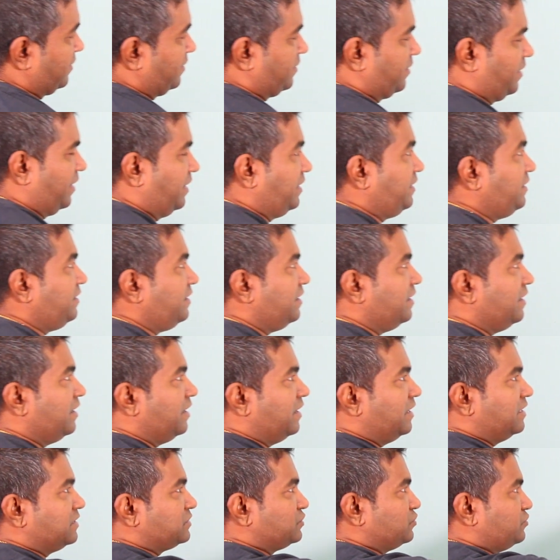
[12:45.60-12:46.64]
right?
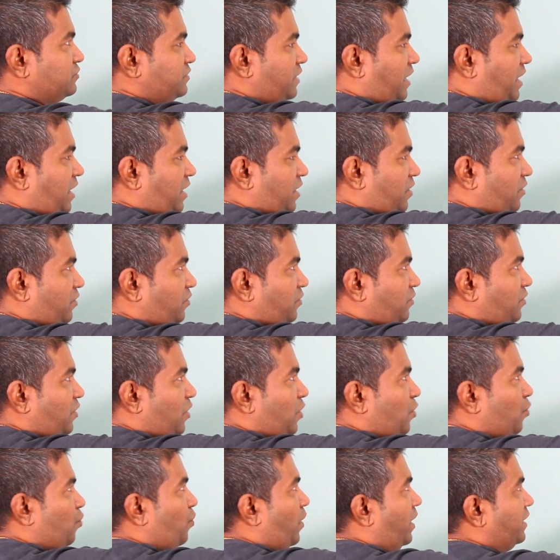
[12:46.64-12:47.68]
So now
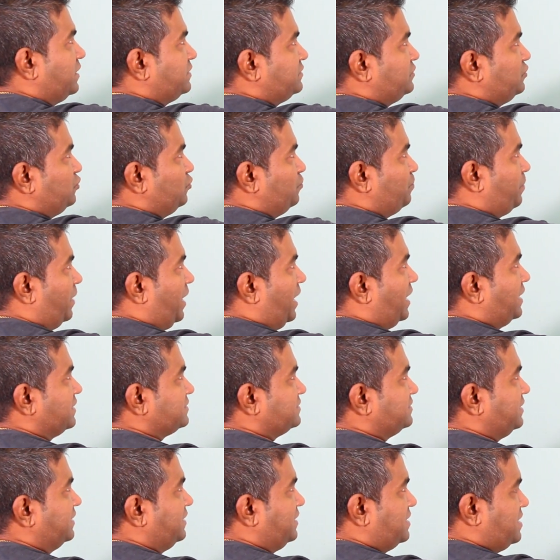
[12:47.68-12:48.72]
once you
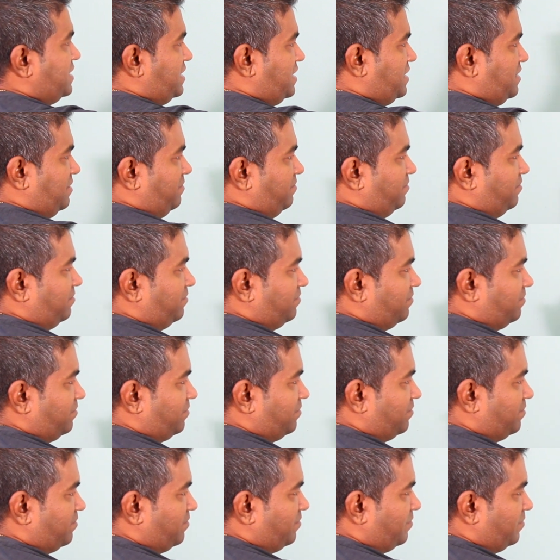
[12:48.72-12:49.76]
pass the name
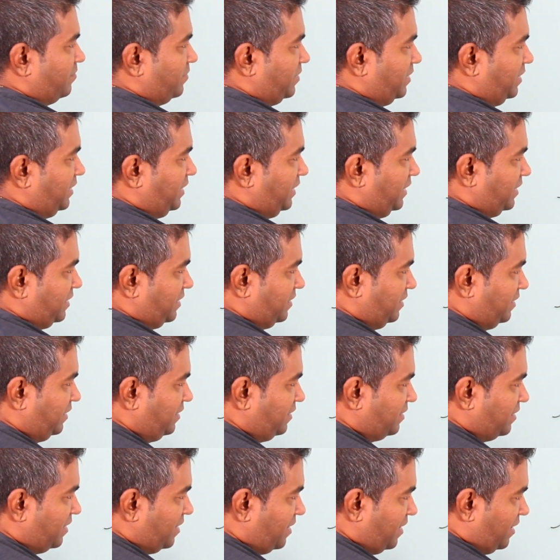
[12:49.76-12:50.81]
here,
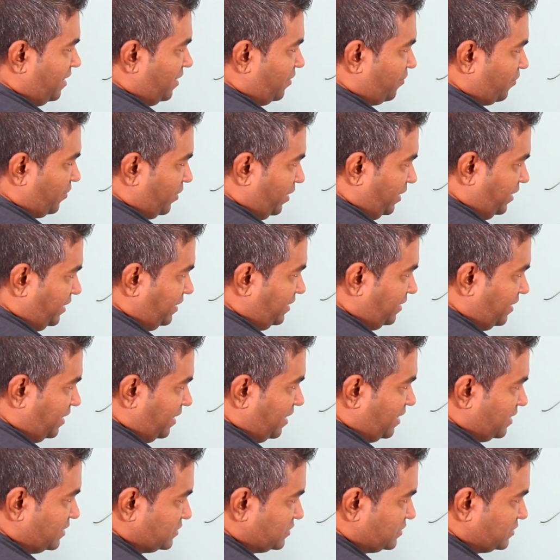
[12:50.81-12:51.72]
right?